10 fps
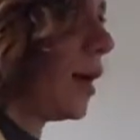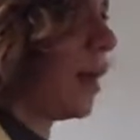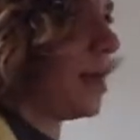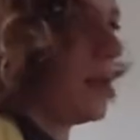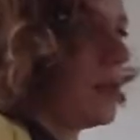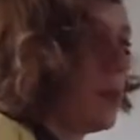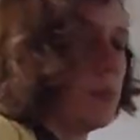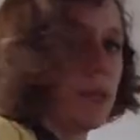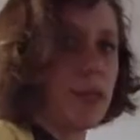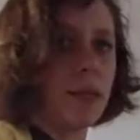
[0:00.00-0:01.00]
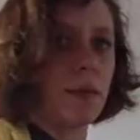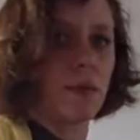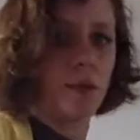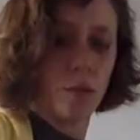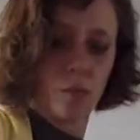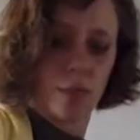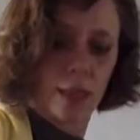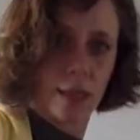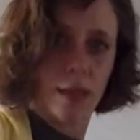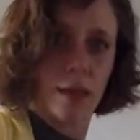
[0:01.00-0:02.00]
And then basically we're going to
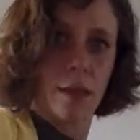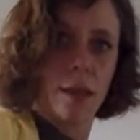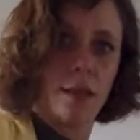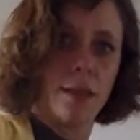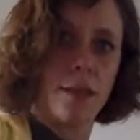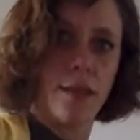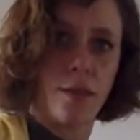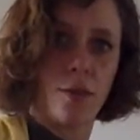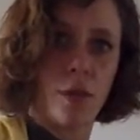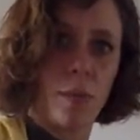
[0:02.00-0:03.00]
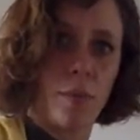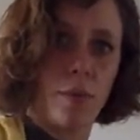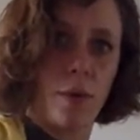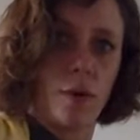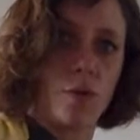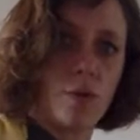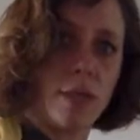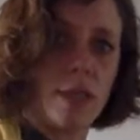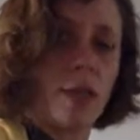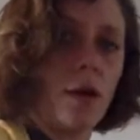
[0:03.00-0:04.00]
bring this strap
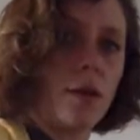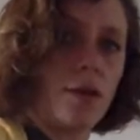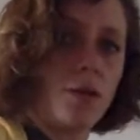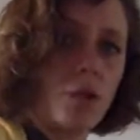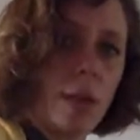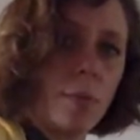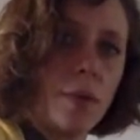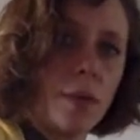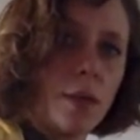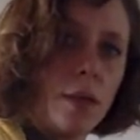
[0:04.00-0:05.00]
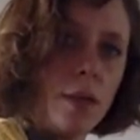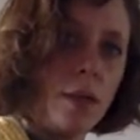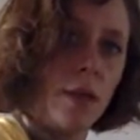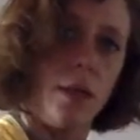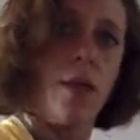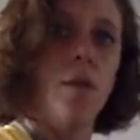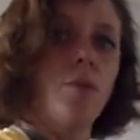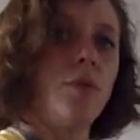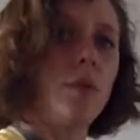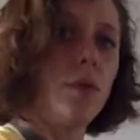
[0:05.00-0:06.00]
across the other strap,
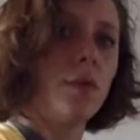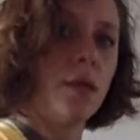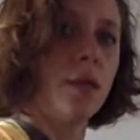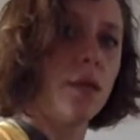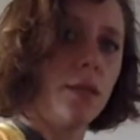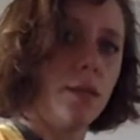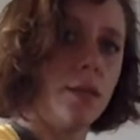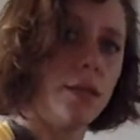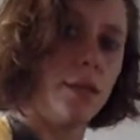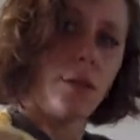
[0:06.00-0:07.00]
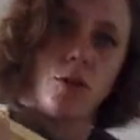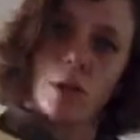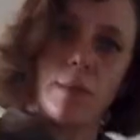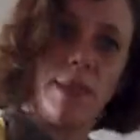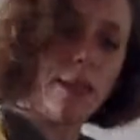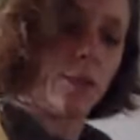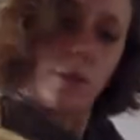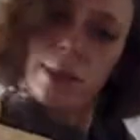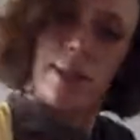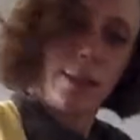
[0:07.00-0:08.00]
pull the other strap down
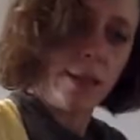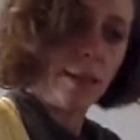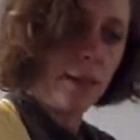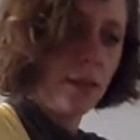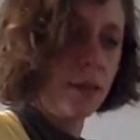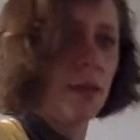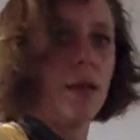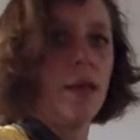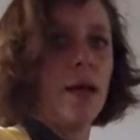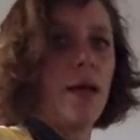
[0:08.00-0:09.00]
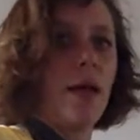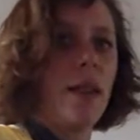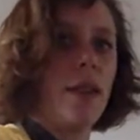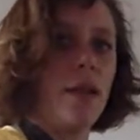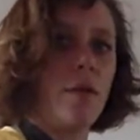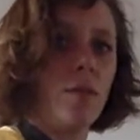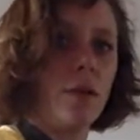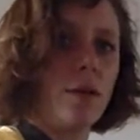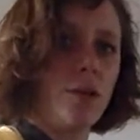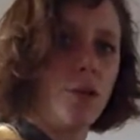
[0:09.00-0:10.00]
to tighten, and then we're
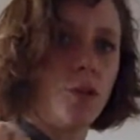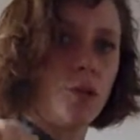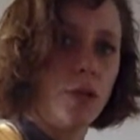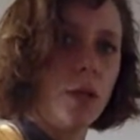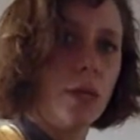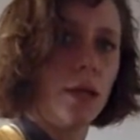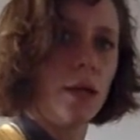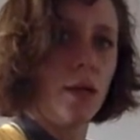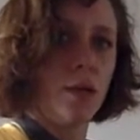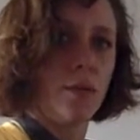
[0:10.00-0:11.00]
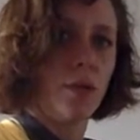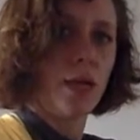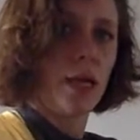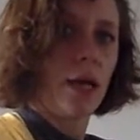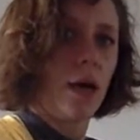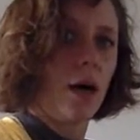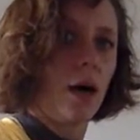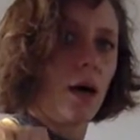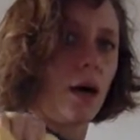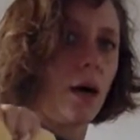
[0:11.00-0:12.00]
going to bring it
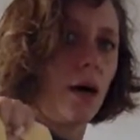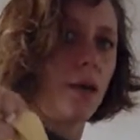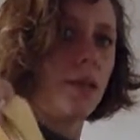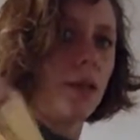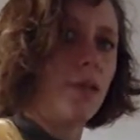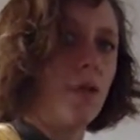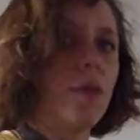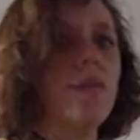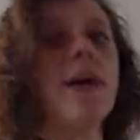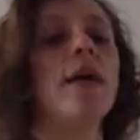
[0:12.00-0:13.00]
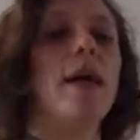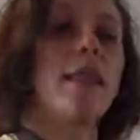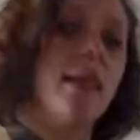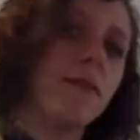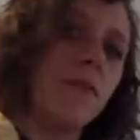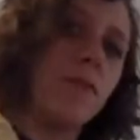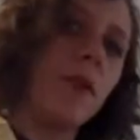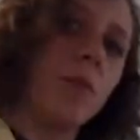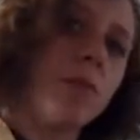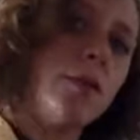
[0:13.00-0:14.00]
under and over and then
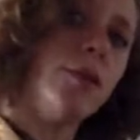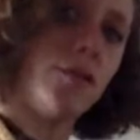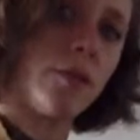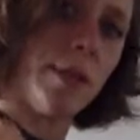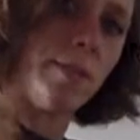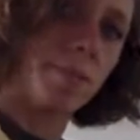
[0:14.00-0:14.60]
flip over your shoulder.